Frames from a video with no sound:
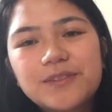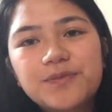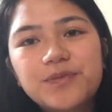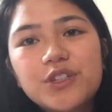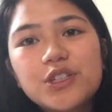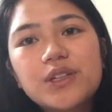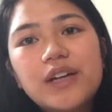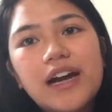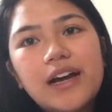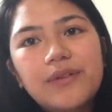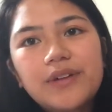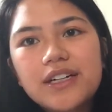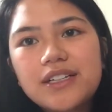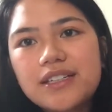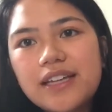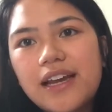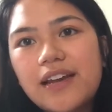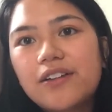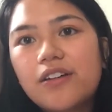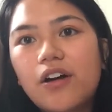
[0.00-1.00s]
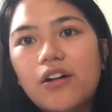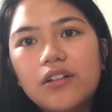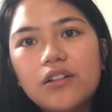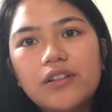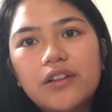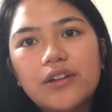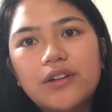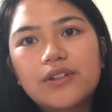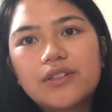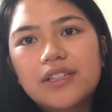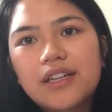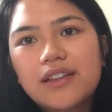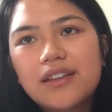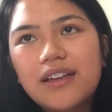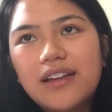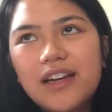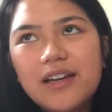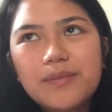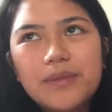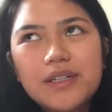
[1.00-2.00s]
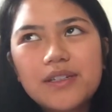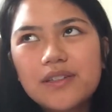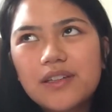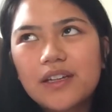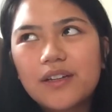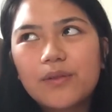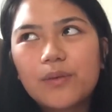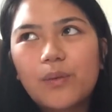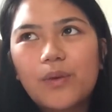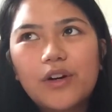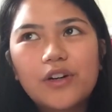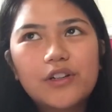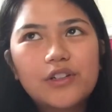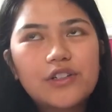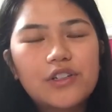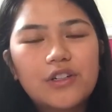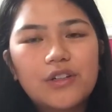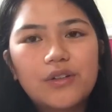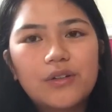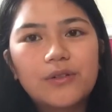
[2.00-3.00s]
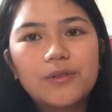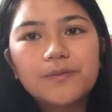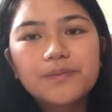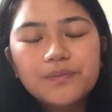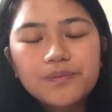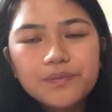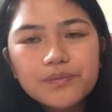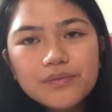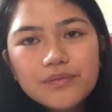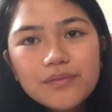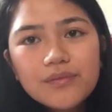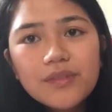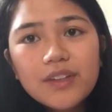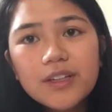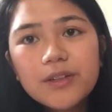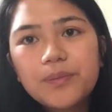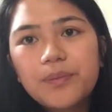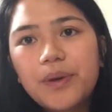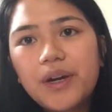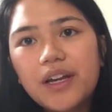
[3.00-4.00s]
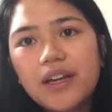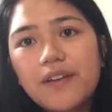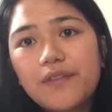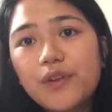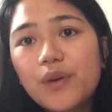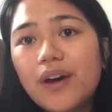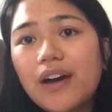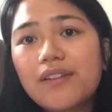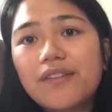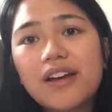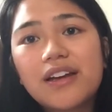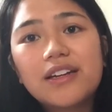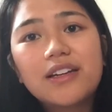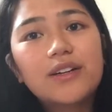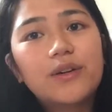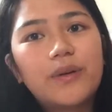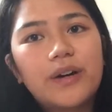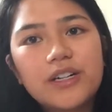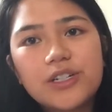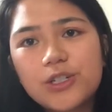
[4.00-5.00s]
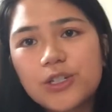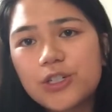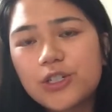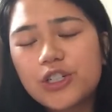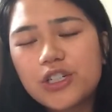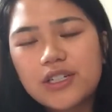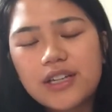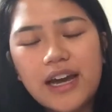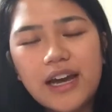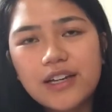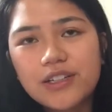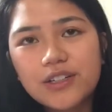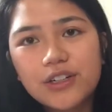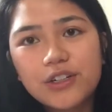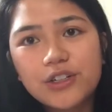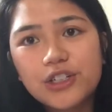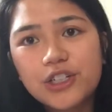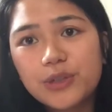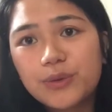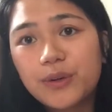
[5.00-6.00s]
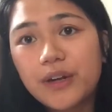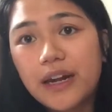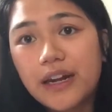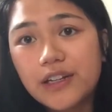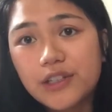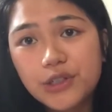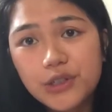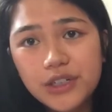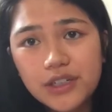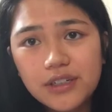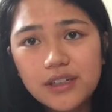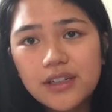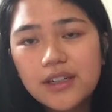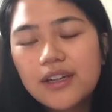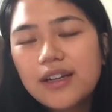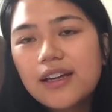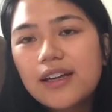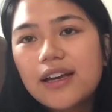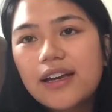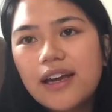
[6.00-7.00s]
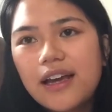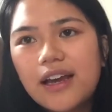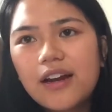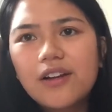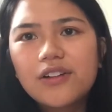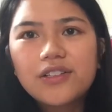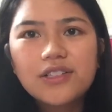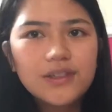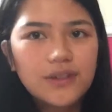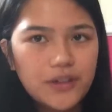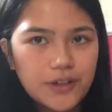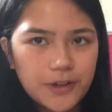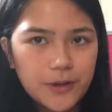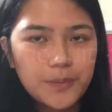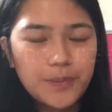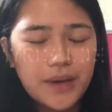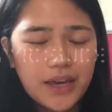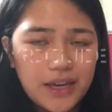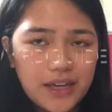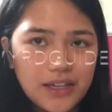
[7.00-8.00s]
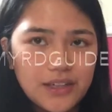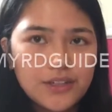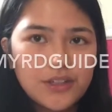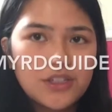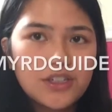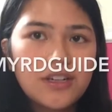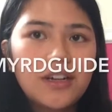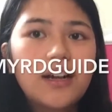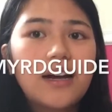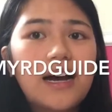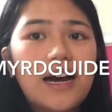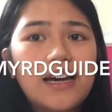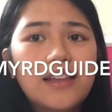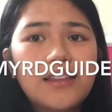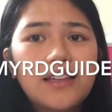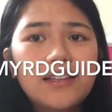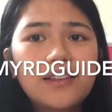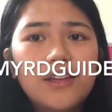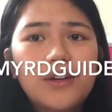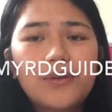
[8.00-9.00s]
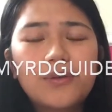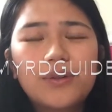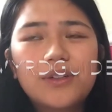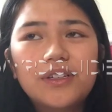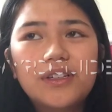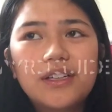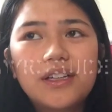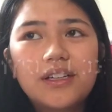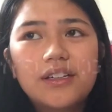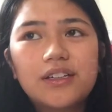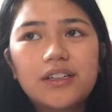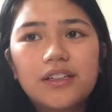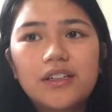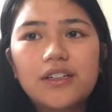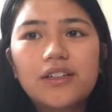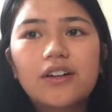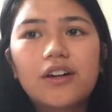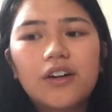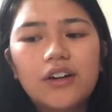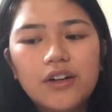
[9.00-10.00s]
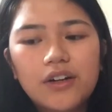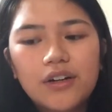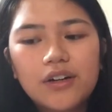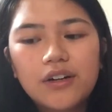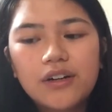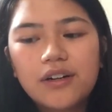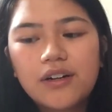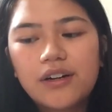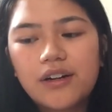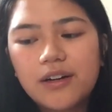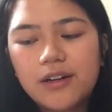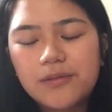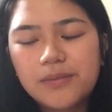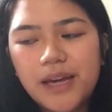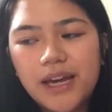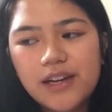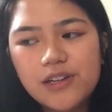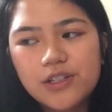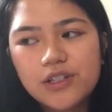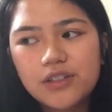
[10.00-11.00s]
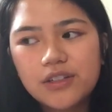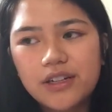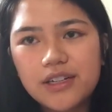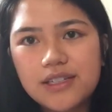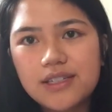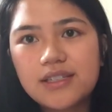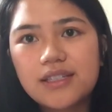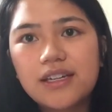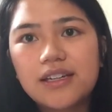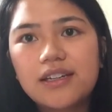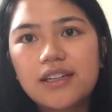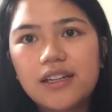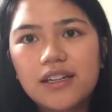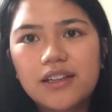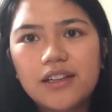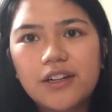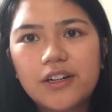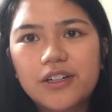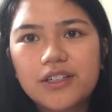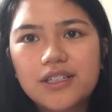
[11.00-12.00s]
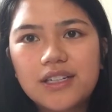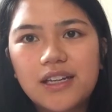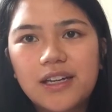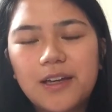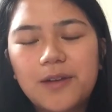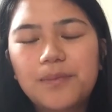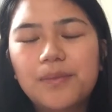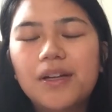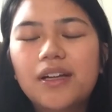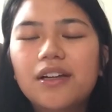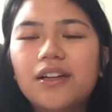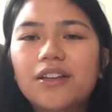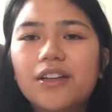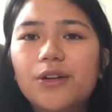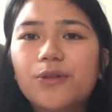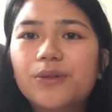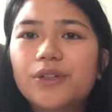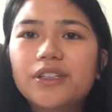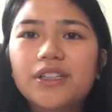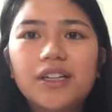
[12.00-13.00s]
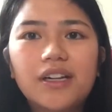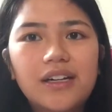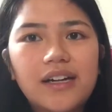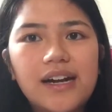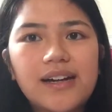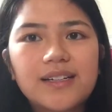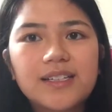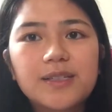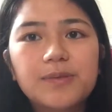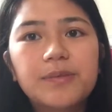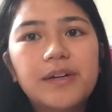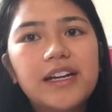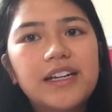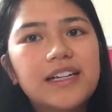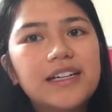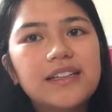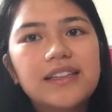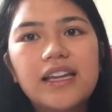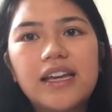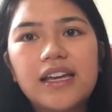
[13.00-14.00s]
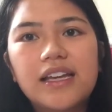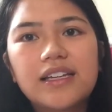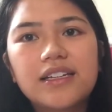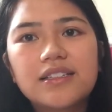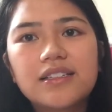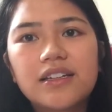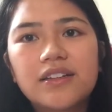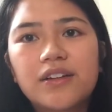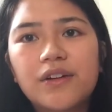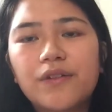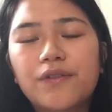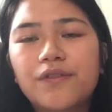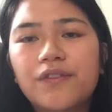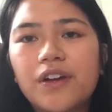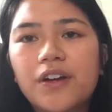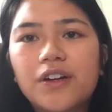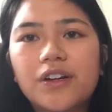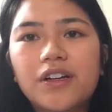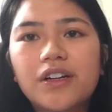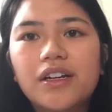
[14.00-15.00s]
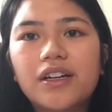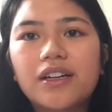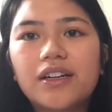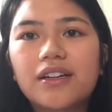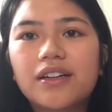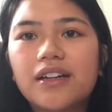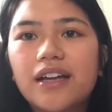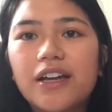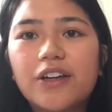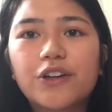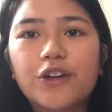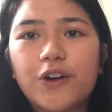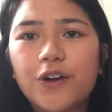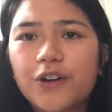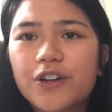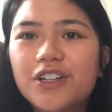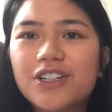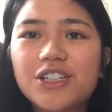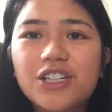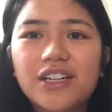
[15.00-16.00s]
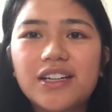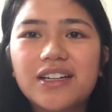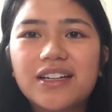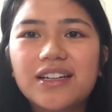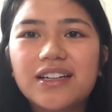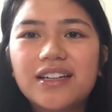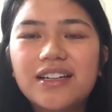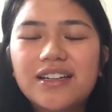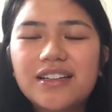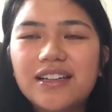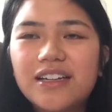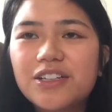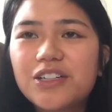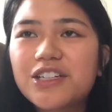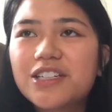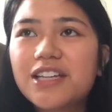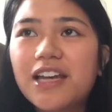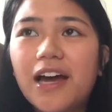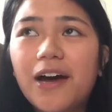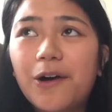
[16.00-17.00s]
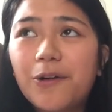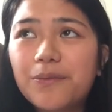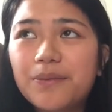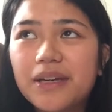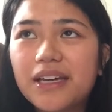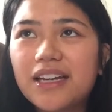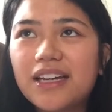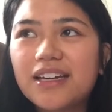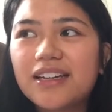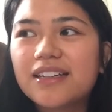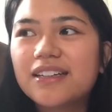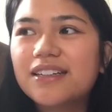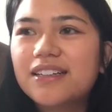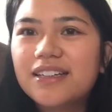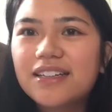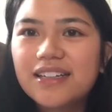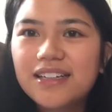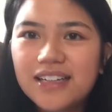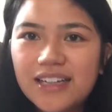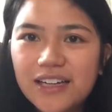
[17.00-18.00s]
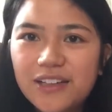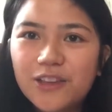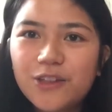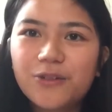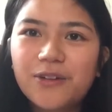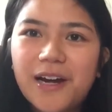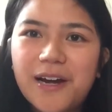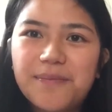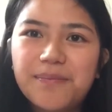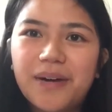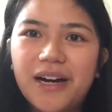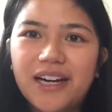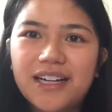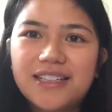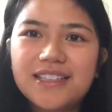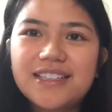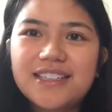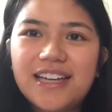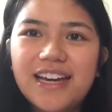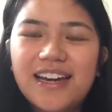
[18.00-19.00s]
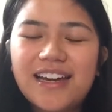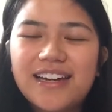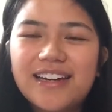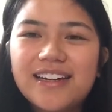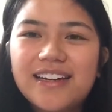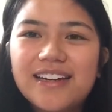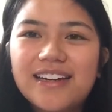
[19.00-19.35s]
So I would attend all of those. I think I missed like one or two. But if you have any questions, just ask her. She will answer it. And also on her page. I think they're really good. Her, Angela, and Sydney, they're a team. They're really good at explaining things, and they're very encouraging. They just help me get in the right mindset